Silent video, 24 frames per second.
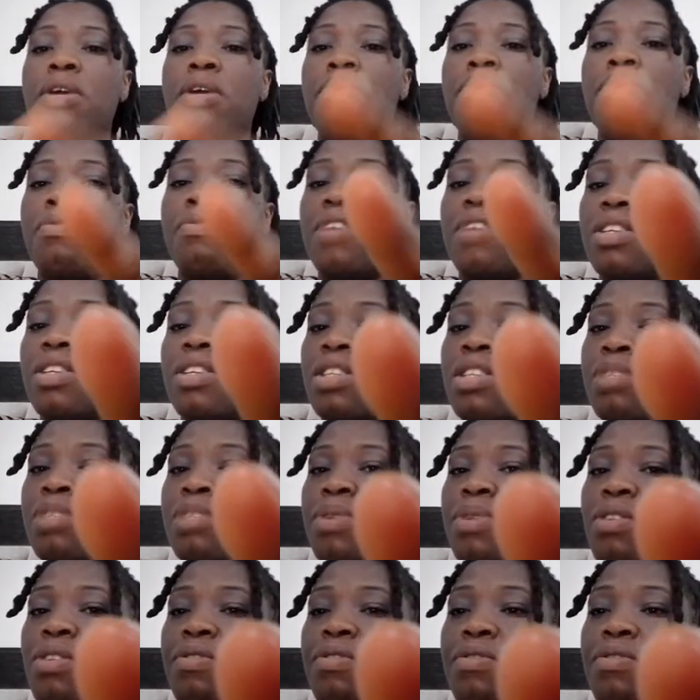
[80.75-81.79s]
Preventing the spread
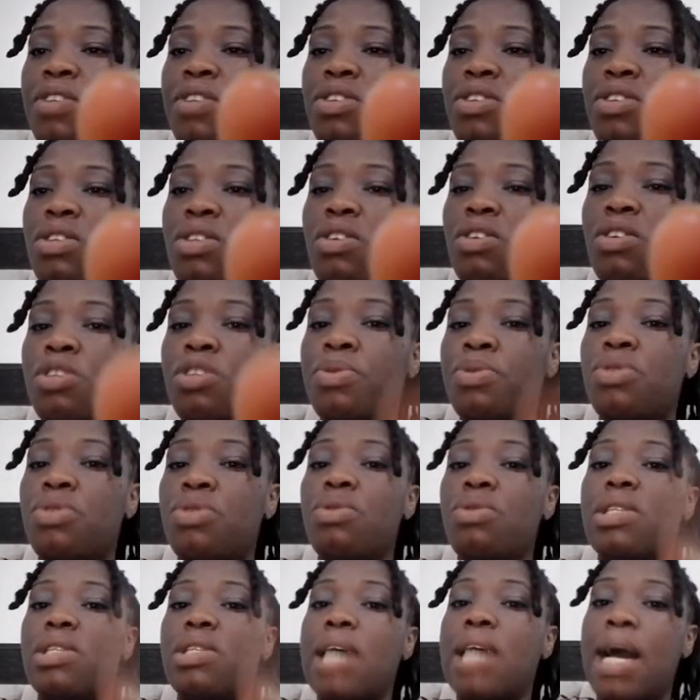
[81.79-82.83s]
of infection in the hospital
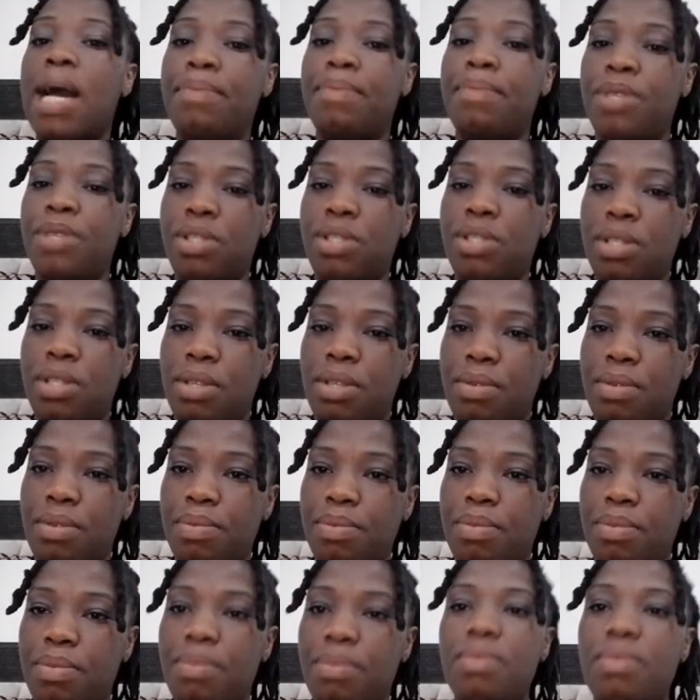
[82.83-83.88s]
is IPC.
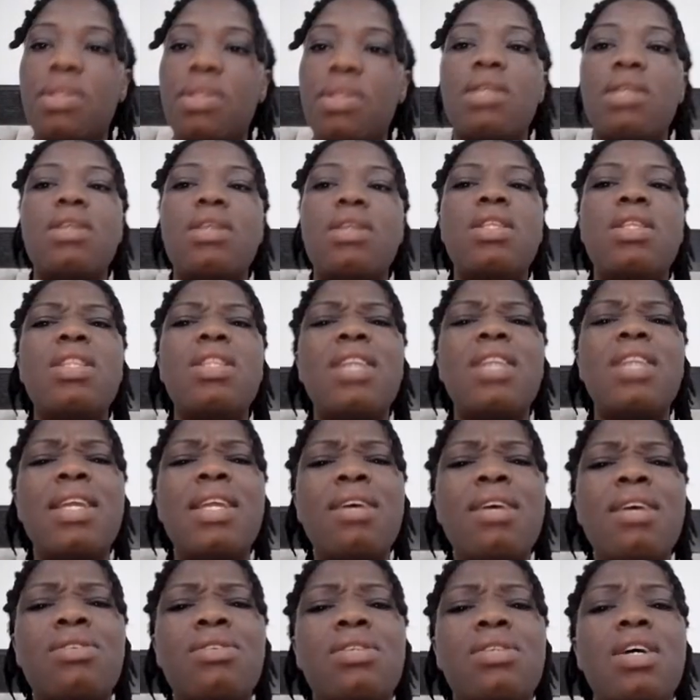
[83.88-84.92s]
They
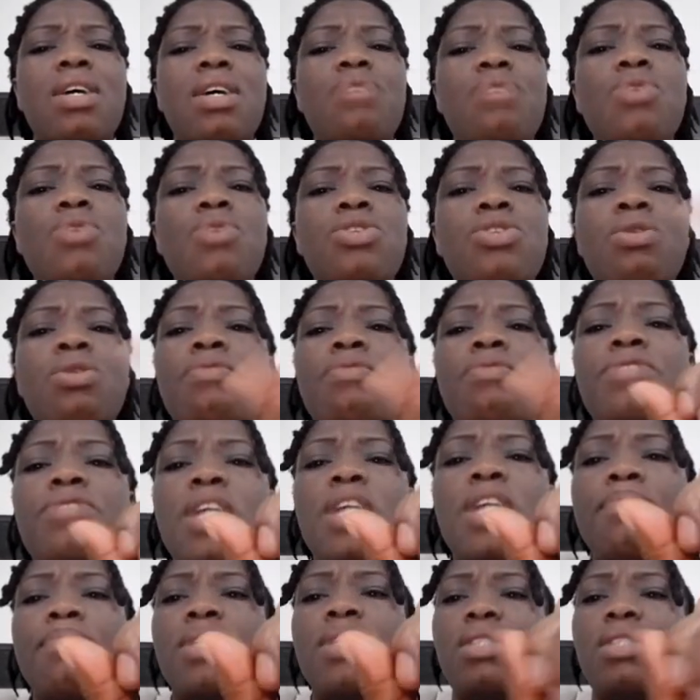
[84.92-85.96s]
now said which of
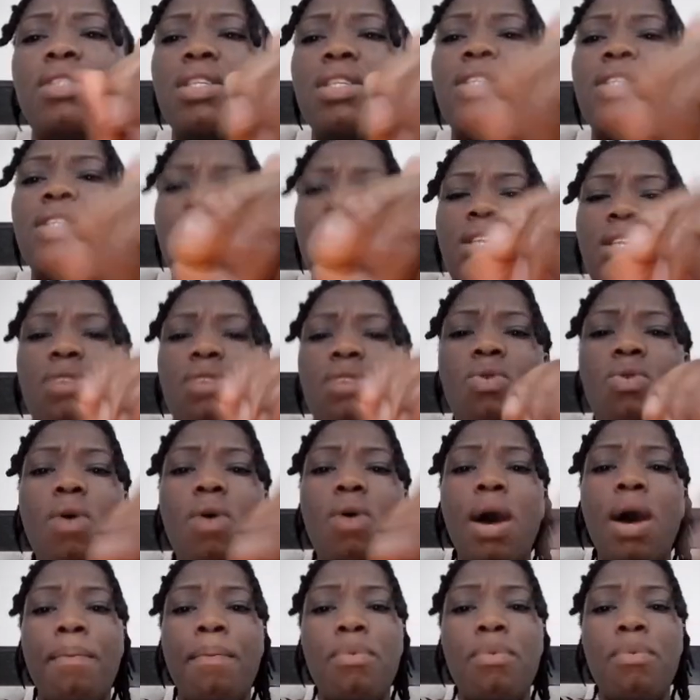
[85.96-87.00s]
them is the single
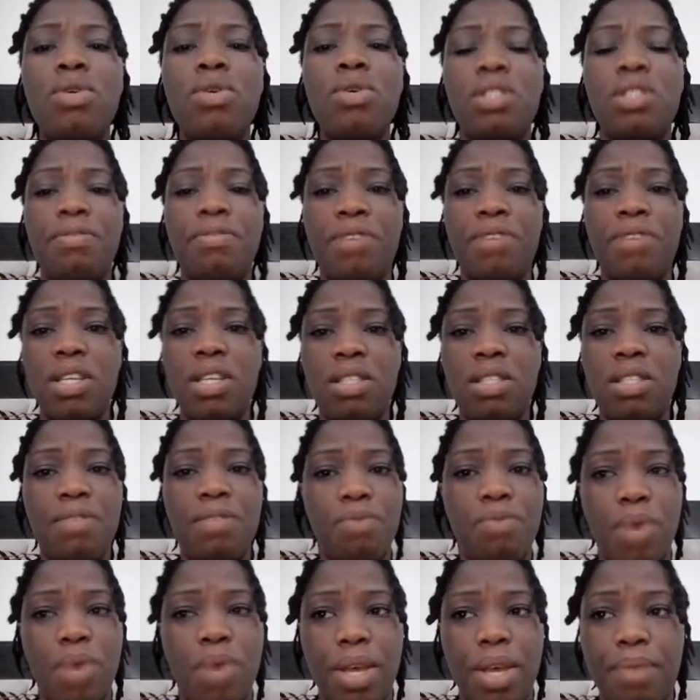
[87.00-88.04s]
and most effective
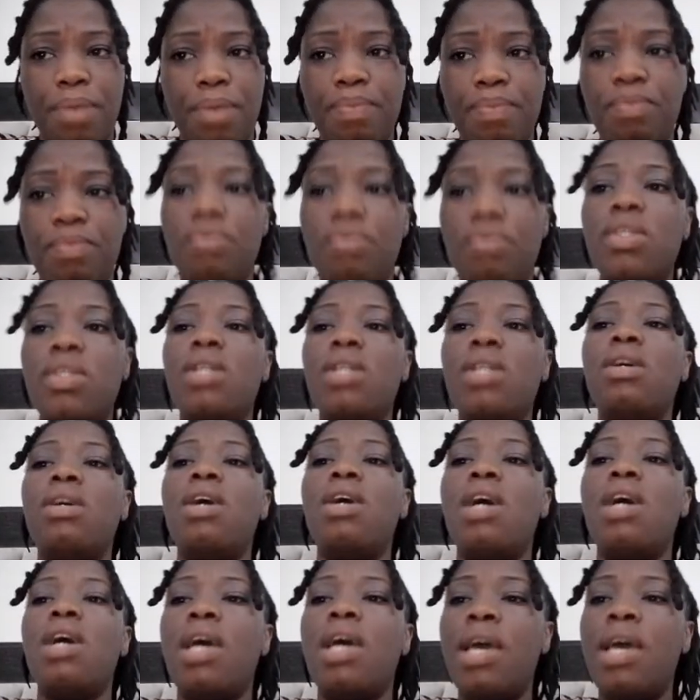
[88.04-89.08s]
way.
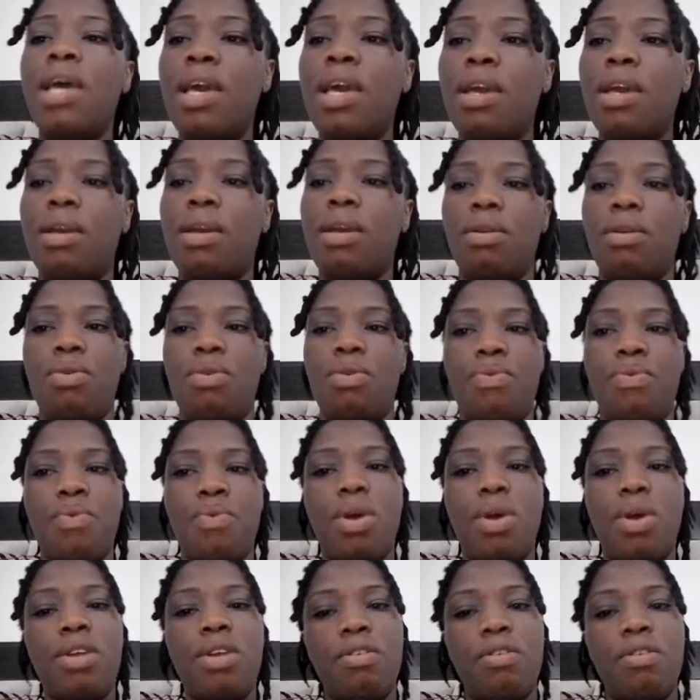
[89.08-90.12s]
A.
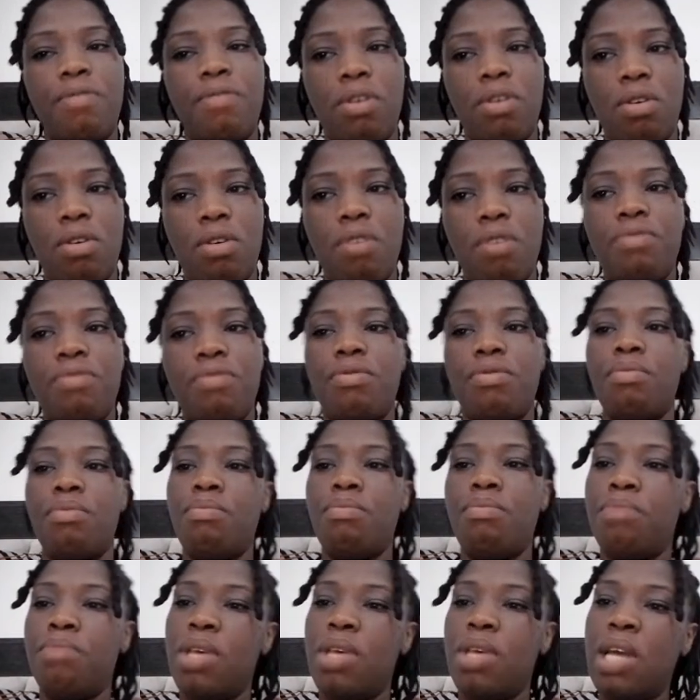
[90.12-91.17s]
Wearing of glove.
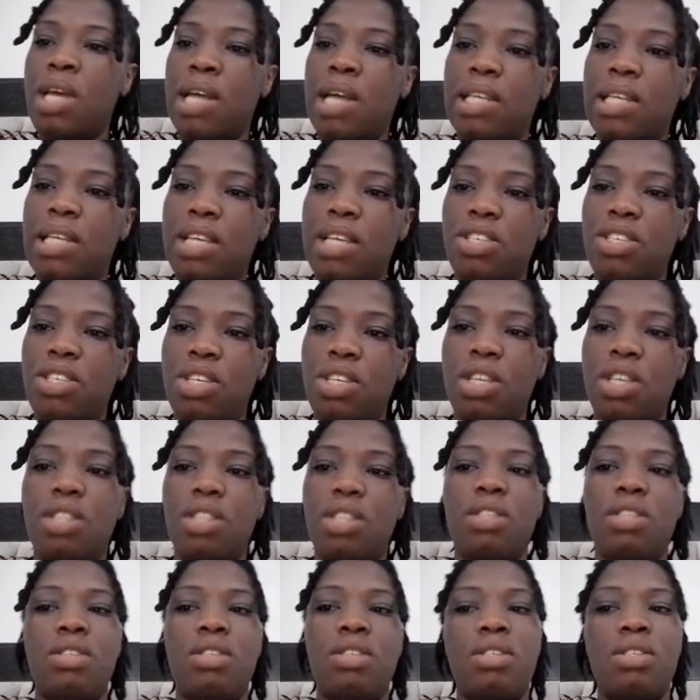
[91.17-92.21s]
B. Hand
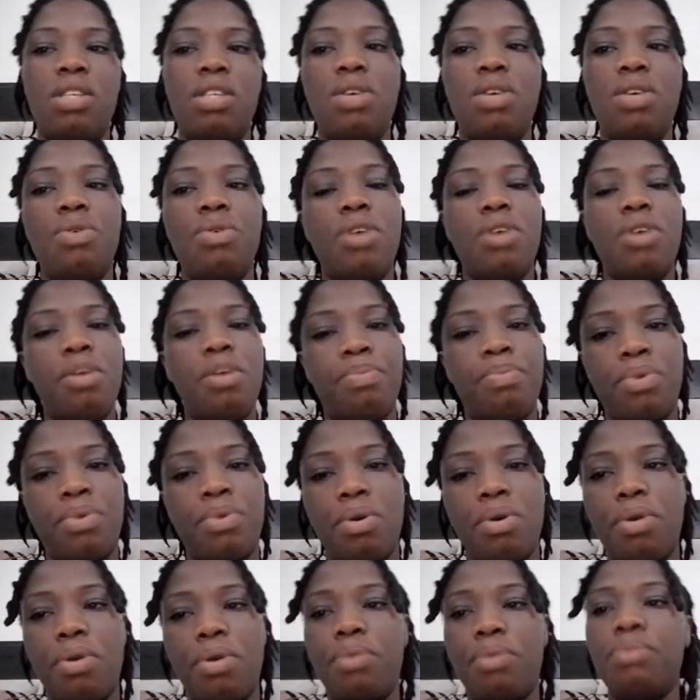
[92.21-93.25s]
hygiene. C.
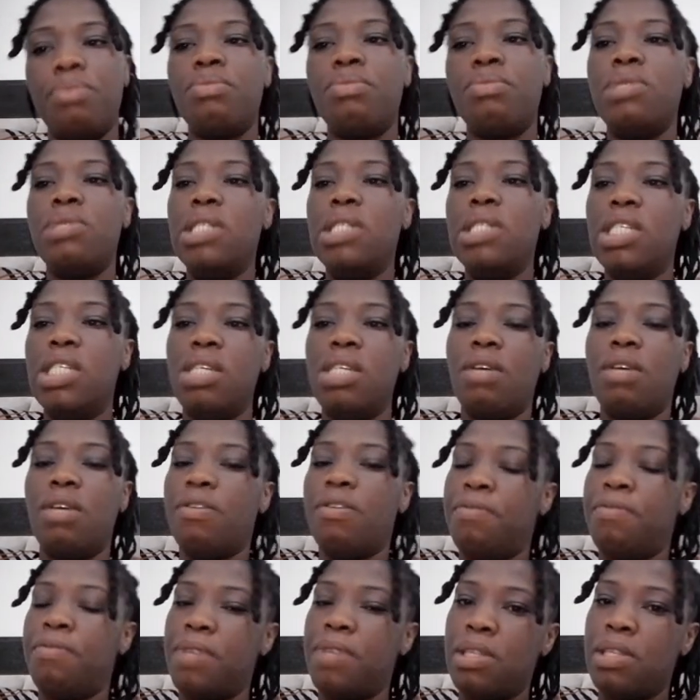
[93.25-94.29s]
Apron. D.
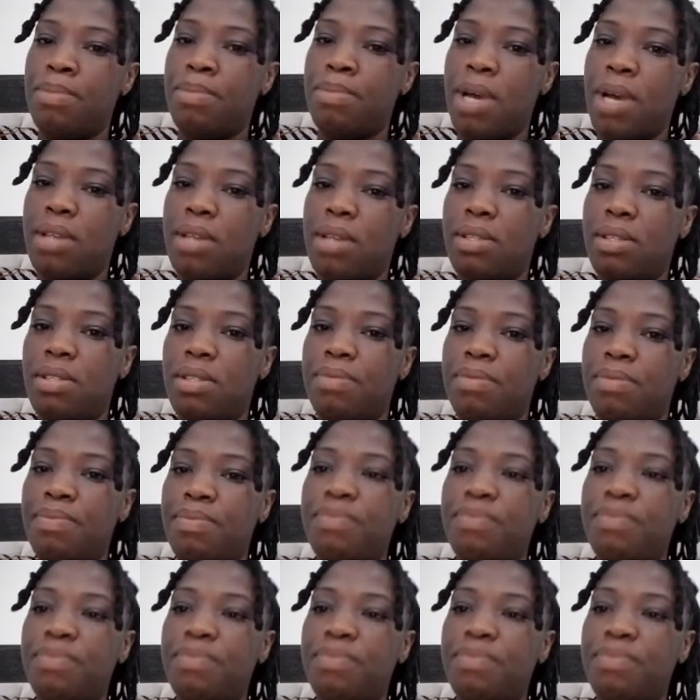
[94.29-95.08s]
Face masks.